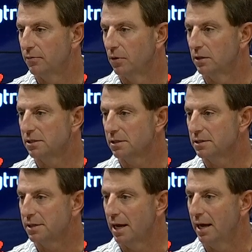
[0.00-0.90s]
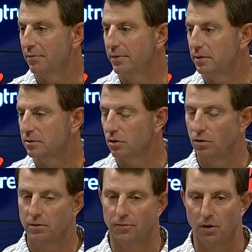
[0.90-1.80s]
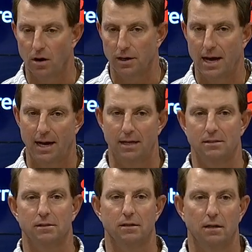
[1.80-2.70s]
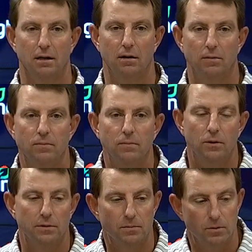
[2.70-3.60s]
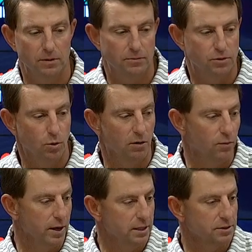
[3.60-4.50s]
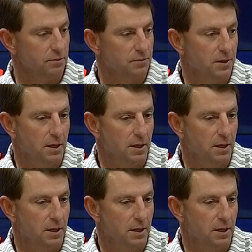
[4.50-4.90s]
for us as a staff and certainly for our guys with 12 weeks of